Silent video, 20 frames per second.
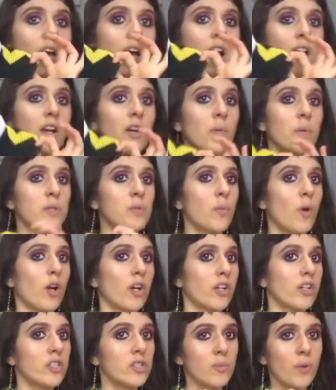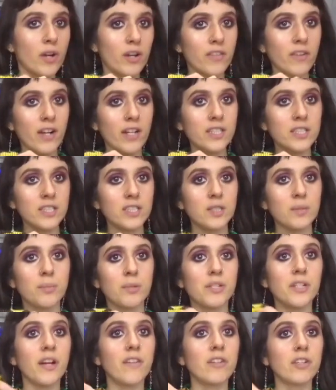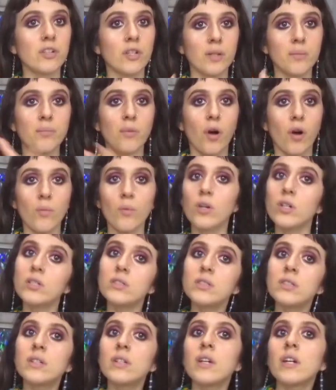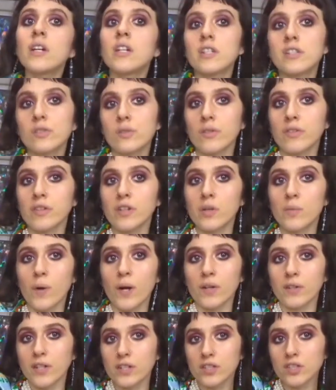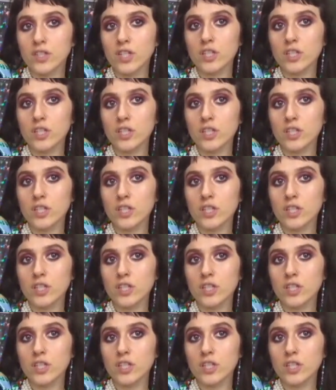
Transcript: I always wanted a sweater vest, but never bought one. So I figured, why don't I just